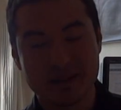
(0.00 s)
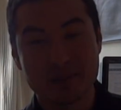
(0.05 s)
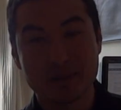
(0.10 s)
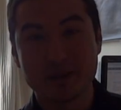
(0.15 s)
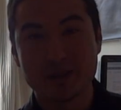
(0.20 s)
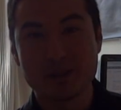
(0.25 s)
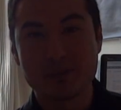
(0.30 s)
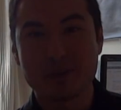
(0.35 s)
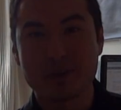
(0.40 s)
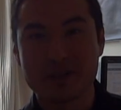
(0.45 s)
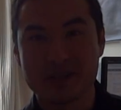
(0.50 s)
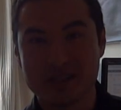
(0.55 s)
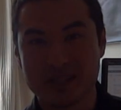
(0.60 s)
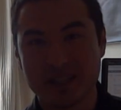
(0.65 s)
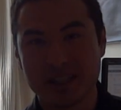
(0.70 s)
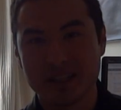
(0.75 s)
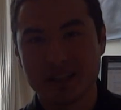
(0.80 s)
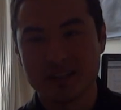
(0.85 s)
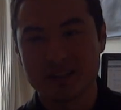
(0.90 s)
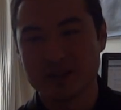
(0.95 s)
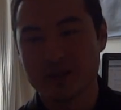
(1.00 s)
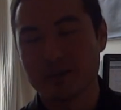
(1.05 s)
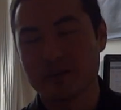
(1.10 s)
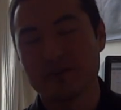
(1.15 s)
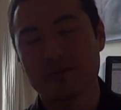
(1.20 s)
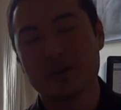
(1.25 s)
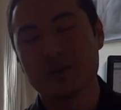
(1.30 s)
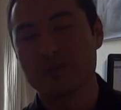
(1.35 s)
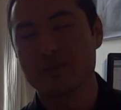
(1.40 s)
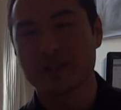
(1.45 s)
I'm the only person here, so if the
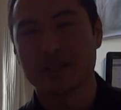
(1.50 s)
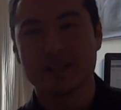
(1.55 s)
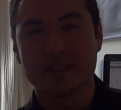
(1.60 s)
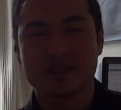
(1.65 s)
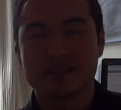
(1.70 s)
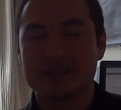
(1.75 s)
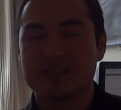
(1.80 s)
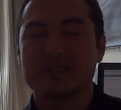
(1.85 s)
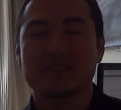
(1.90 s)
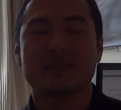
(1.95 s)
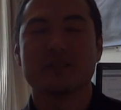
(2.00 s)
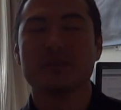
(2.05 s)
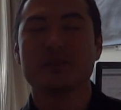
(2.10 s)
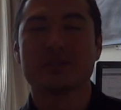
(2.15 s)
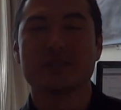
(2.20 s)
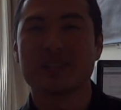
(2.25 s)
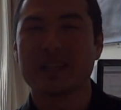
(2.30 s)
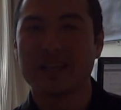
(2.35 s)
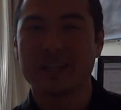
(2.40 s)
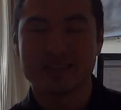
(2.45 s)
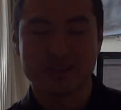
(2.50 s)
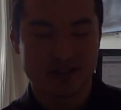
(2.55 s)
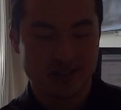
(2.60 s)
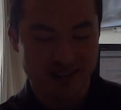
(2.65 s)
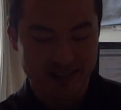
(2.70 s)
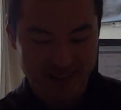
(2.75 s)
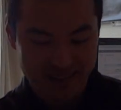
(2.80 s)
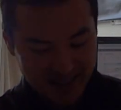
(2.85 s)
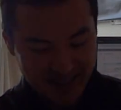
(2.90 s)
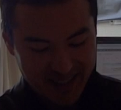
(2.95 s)
phone rings, who's going to answer
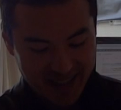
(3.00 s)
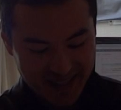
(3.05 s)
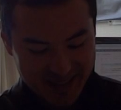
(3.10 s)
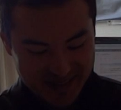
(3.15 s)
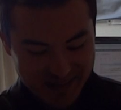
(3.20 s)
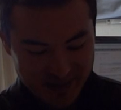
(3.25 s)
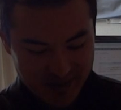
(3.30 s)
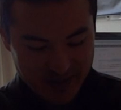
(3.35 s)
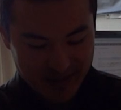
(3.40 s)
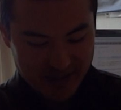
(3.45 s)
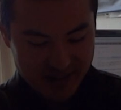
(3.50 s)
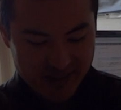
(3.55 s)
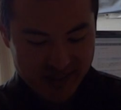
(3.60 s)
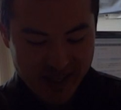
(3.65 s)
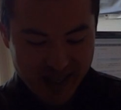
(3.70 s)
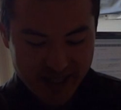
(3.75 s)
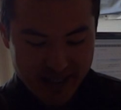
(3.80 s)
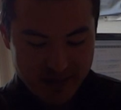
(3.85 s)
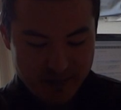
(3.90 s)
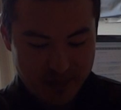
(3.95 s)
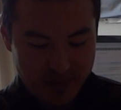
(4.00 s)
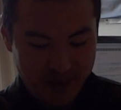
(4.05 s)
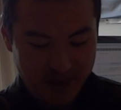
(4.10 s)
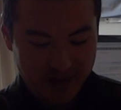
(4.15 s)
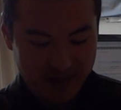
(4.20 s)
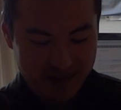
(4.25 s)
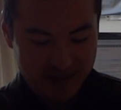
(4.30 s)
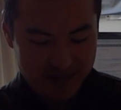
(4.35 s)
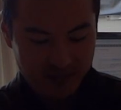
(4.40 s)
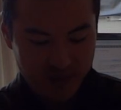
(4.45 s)
it? And so the second
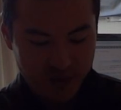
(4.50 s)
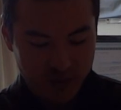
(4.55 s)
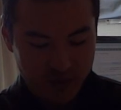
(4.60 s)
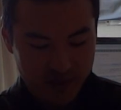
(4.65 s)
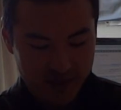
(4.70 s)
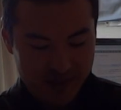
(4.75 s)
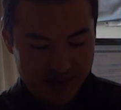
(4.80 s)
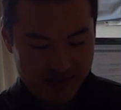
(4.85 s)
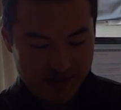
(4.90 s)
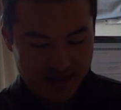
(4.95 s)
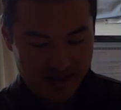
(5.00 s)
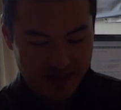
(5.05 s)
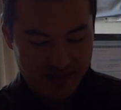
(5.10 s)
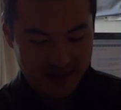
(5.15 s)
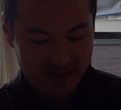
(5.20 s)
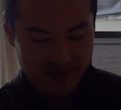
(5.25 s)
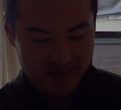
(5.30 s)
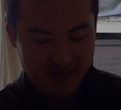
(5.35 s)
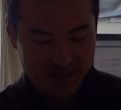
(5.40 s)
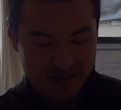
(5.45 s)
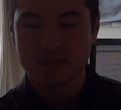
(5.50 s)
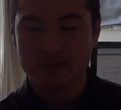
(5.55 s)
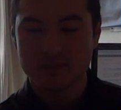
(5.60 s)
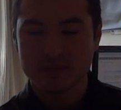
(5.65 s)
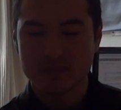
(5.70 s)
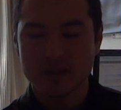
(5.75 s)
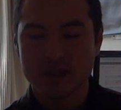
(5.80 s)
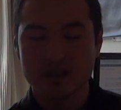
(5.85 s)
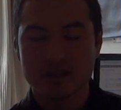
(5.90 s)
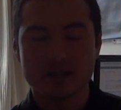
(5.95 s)
part was
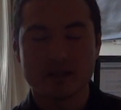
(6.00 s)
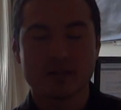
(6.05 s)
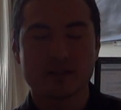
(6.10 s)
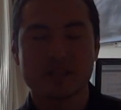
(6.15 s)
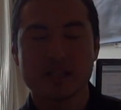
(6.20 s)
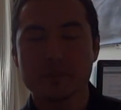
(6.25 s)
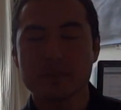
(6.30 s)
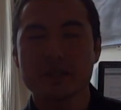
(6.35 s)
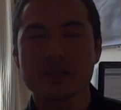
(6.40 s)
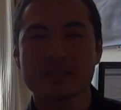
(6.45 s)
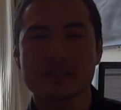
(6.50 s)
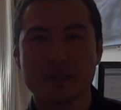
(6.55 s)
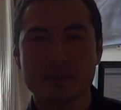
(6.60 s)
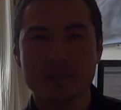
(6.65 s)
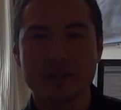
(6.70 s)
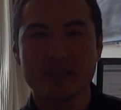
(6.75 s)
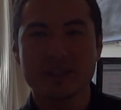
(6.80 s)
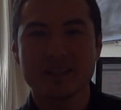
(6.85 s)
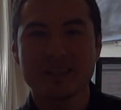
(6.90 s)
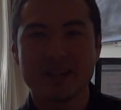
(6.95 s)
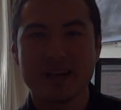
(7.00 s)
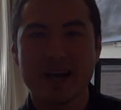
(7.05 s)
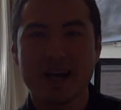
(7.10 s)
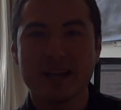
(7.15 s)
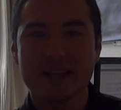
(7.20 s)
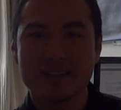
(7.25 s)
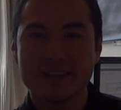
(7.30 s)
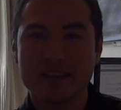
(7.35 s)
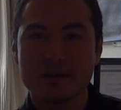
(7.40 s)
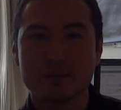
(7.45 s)
something
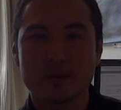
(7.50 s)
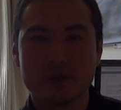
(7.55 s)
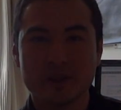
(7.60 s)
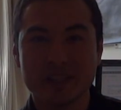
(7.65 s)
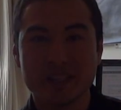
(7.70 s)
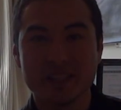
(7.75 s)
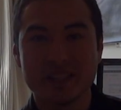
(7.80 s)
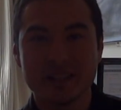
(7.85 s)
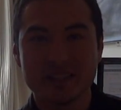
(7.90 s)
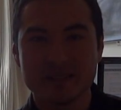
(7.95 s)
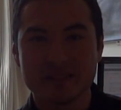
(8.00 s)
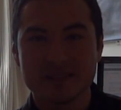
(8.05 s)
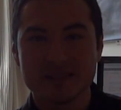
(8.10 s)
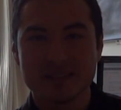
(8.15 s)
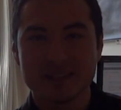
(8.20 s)
nai demo ii.